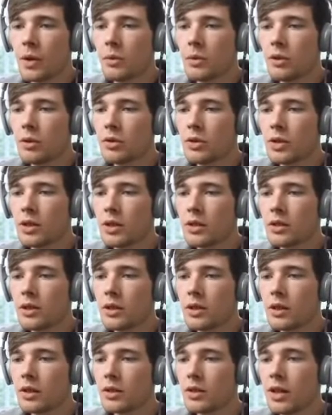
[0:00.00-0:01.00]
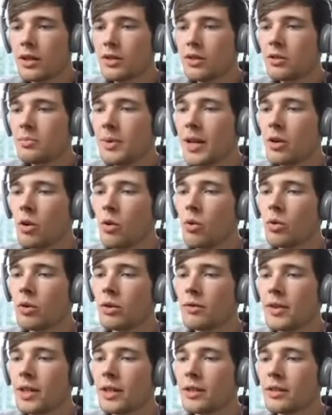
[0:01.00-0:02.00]
We also need to let's just make all
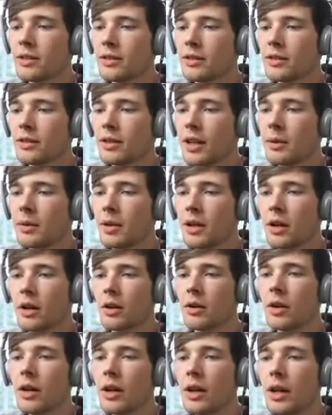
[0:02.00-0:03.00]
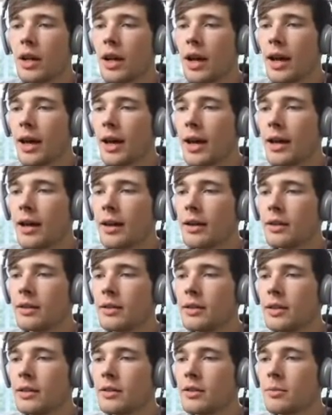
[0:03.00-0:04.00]
of this. There we go,
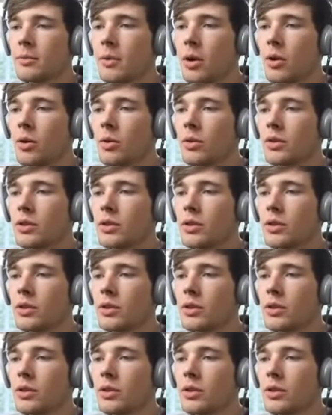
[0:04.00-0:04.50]
and need some oak